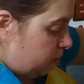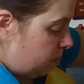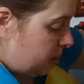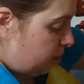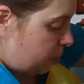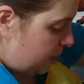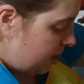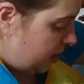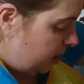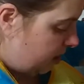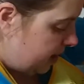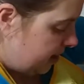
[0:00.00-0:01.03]
people would
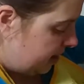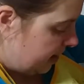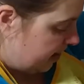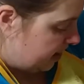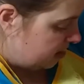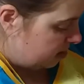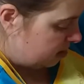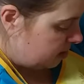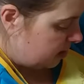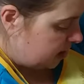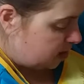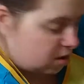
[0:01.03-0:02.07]
like, and
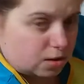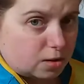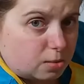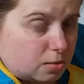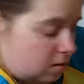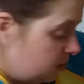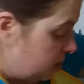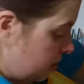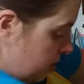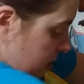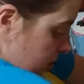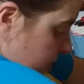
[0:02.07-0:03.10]
they do,
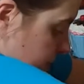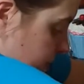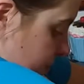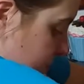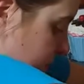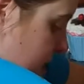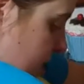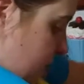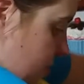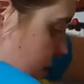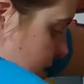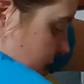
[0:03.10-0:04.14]
which
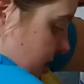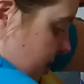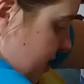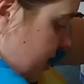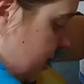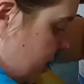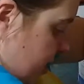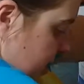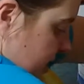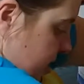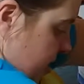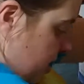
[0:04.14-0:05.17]
is really nice.
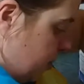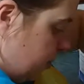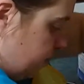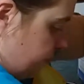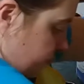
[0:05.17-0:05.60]
Okay, so I'm